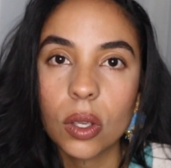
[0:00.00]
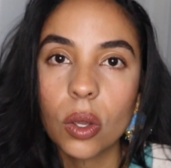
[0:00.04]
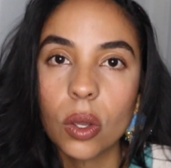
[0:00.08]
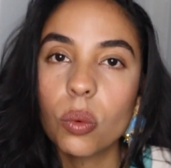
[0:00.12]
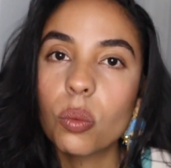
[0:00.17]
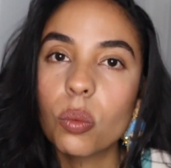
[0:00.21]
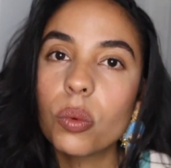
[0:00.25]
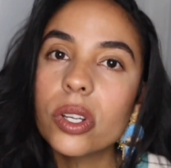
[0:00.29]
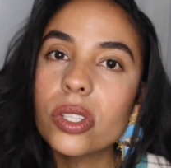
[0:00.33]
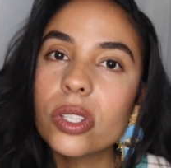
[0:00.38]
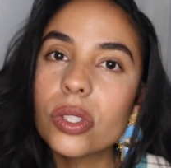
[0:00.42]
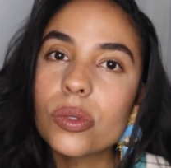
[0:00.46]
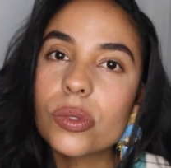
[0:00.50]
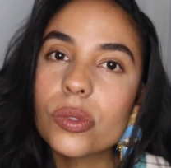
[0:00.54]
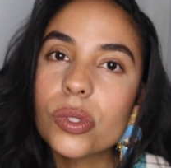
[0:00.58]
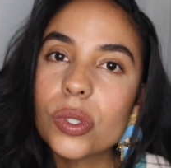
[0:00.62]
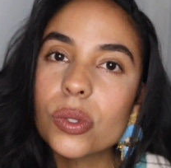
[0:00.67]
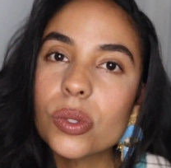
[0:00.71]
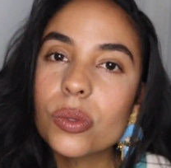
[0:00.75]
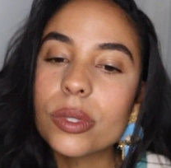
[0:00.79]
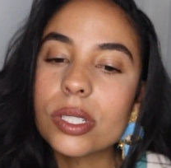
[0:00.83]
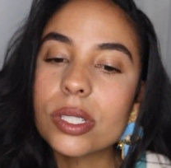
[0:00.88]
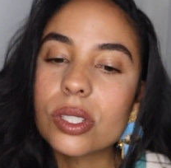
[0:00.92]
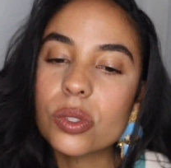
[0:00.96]
What you
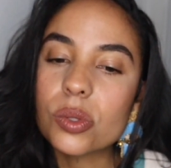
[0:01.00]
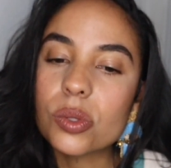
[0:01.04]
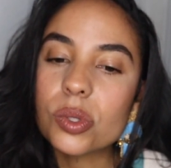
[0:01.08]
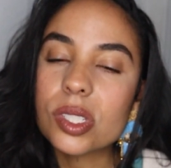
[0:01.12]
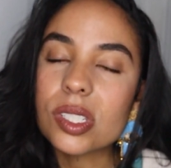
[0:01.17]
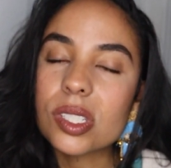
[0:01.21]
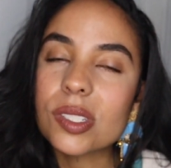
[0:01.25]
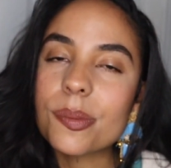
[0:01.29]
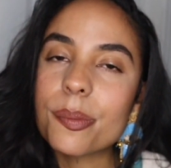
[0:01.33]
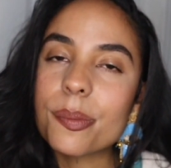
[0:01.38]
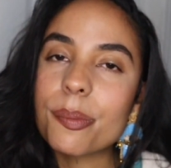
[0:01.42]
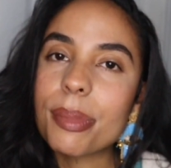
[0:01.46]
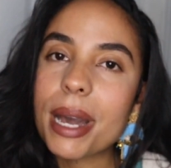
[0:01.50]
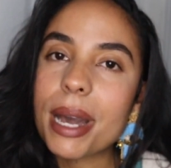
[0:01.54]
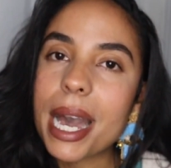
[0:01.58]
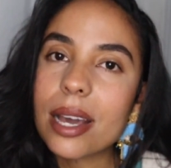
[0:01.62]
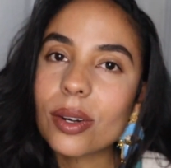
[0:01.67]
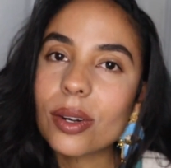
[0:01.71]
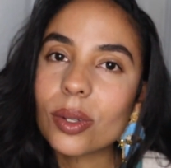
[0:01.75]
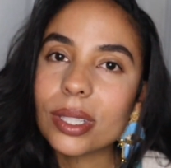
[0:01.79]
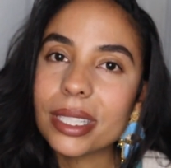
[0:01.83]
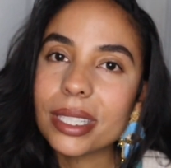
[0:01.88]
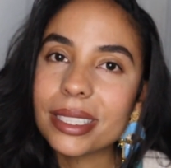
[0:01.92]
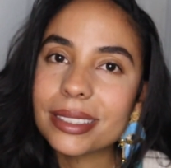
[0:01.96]
do is you just
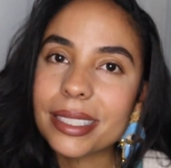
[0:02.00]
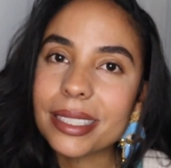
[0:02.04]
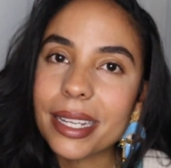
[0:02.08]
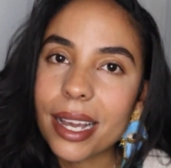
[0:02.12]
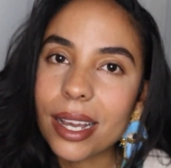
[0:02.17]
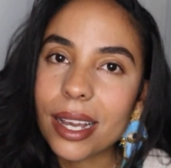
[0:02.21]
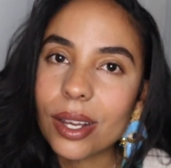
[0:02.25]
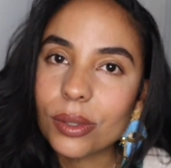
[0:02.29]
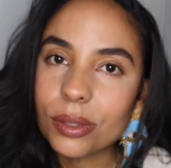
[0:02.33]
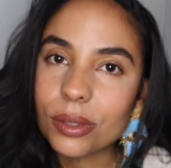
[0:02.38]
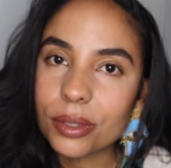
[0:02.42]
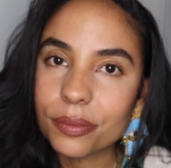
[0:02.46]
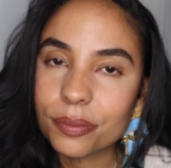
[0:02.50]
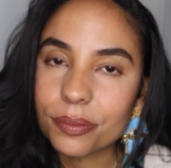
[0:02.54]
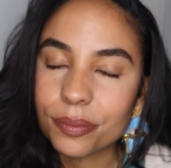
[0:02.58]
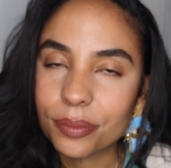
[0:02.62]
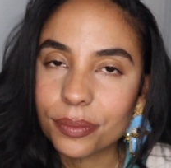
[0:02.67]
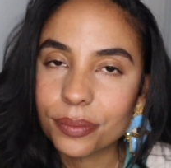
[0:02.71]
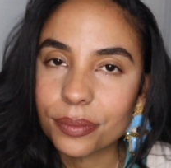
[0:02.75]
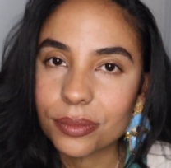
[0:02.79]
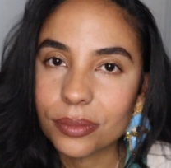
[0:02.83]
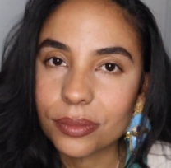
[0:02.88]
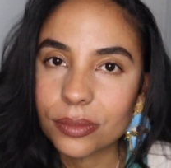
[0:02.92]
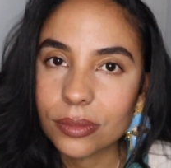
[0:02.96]
bottle it down.
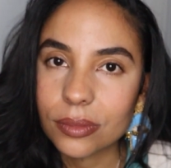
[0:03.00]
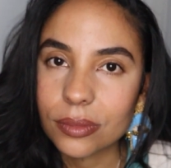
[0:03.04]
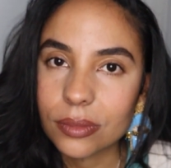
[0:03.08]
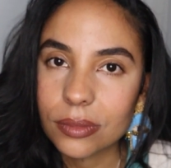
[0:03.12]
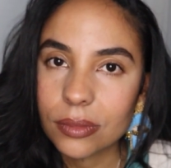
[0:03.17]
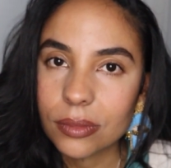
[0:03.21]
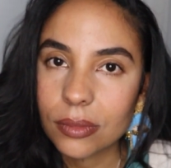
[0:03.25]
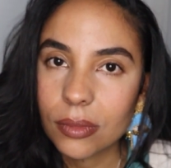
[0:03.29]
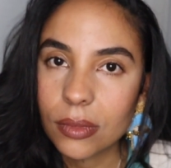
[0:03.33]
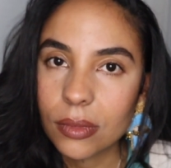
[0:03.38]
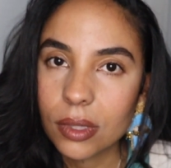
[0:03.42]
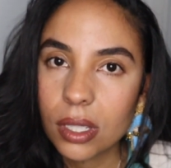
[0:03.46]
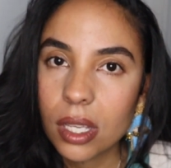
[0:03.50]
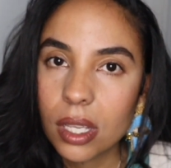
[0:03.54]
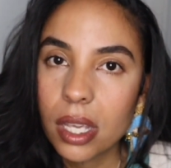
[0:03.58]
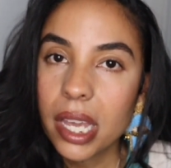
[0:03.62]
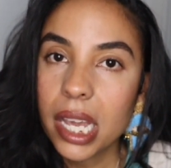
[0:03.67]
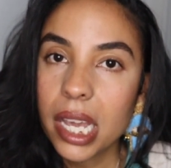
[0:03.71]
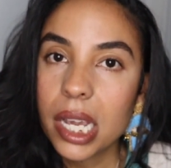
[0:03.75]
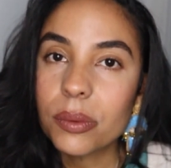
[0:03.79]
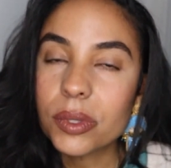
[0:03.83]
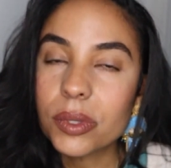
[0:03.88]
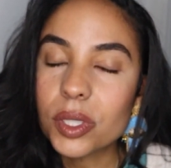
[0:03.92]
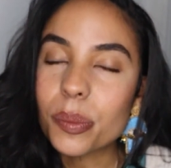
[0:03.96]

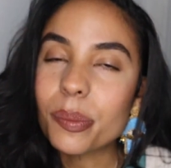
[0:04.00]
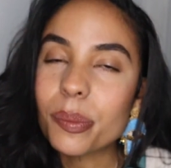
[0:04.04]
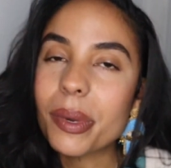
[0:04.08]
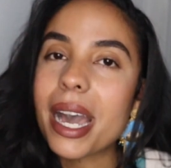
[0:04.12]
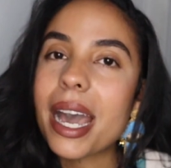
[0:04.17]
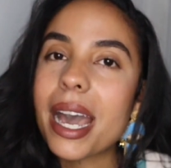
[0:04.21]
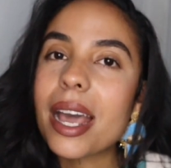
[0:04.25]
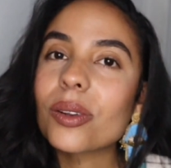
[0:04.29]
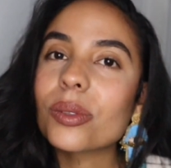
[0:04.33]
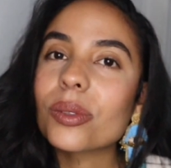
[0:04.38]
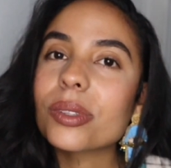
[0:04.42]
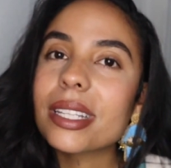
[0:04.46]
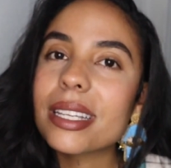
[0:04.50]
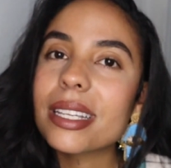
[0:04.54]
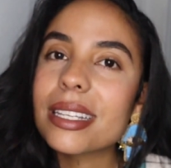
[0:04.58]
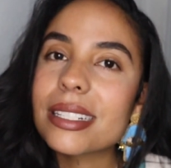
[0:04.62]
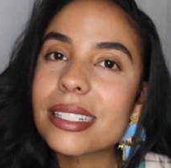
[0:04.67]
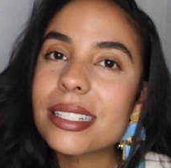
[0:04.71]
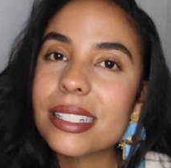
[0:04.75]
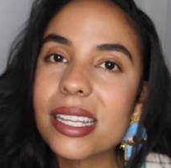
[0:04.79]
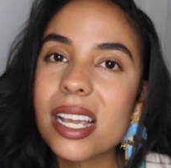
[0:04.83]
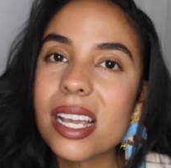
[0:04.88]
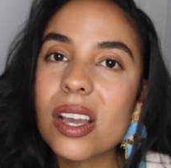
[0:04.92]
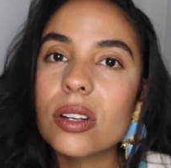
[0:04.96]
When you bottle
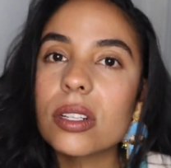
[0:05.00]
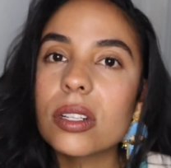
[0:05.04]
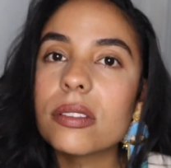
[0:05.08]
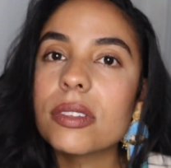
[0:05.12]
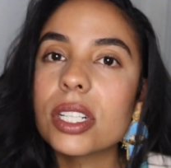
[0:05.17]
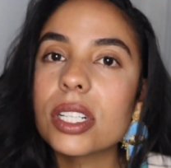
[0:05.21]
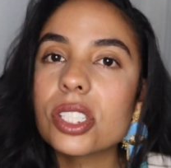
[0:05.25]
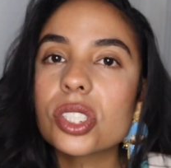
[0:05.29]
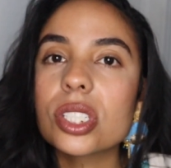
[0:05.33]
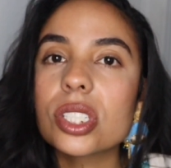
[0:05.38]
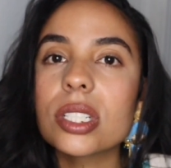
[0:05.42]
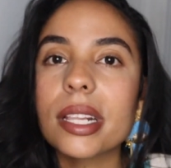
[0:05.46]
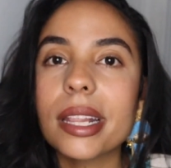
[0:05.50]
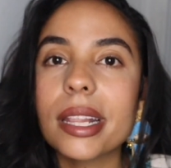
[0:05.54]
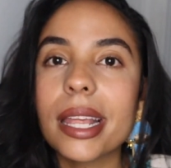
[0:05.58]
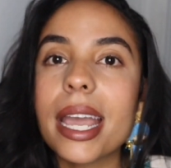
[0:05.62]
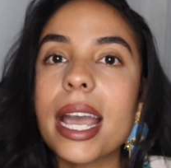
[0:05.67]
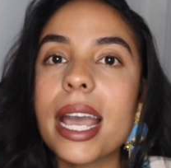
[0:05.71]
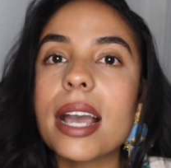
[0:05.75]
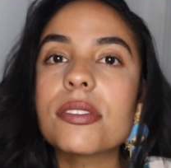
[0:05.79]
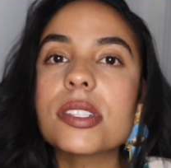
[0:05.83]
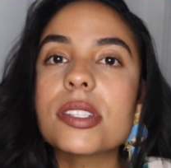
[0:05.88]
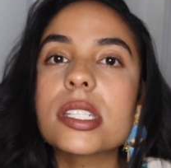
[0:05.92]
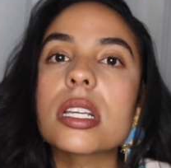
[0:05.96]
things down, eventually they
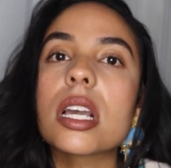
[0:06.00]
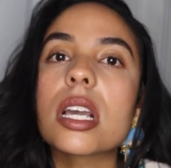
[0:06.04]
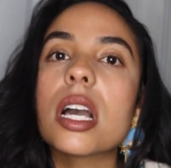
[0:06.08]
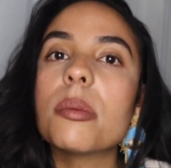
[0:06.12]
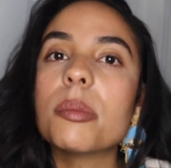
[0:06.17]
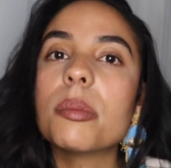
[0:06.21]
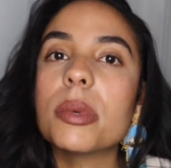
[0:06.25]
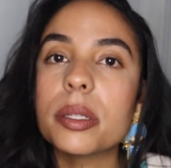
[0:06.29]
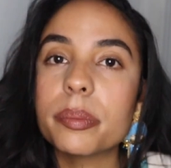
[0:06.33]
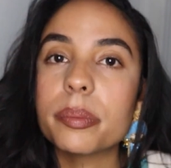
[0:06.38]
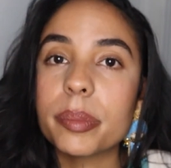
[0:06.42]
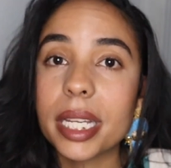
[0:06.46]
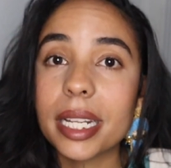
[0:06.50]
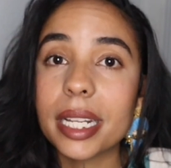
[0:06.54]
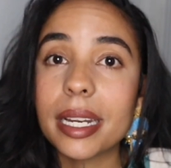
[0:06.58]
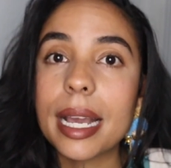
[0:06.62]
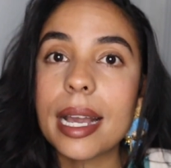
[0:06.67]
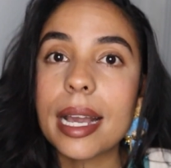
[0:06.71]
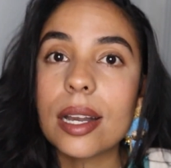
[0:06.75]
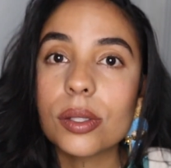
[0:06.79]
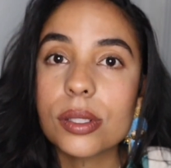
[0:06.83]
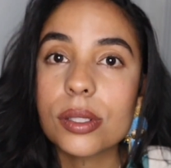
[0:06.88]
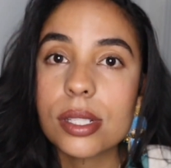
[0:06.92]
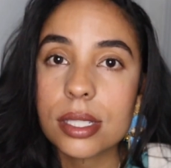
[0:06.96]
have to come up and
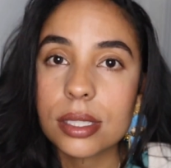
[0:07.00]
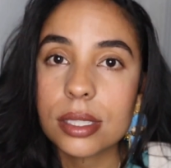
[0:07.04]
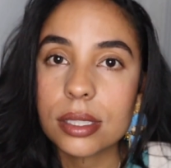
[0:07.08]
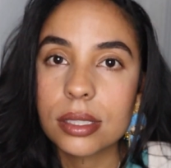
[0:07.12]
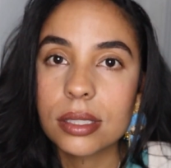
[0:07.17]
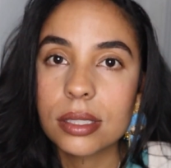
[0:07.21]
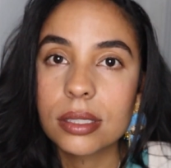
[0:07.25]
out.